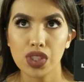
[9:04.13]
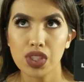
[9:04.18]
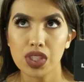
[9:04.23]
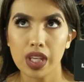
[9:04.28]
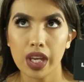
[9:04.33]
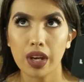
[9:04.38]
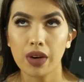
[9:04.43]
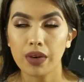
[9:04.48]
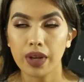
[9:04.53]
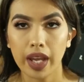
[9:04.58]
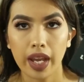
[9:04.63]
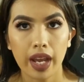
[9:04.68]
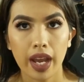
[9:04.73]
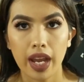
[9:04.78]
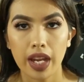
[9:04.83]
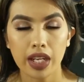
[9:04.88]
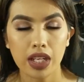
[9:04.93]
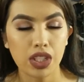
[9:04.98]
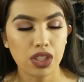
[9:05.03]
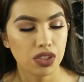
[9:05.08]
just like, okay,
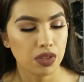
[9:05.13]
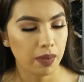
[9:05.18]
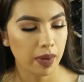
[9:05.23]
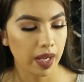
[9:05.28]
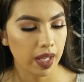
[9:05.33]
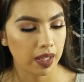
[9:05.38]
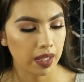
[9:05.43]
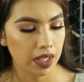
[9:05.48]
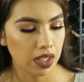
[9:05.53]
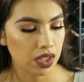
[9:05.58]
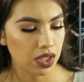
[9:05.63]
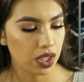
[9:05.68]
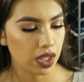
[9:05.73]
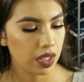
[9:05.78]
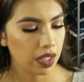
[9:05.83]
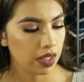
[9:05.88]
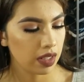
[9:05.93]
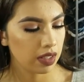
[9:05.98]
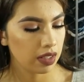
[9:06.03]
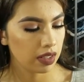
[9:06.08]
I need you in my
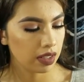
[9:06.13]
collection.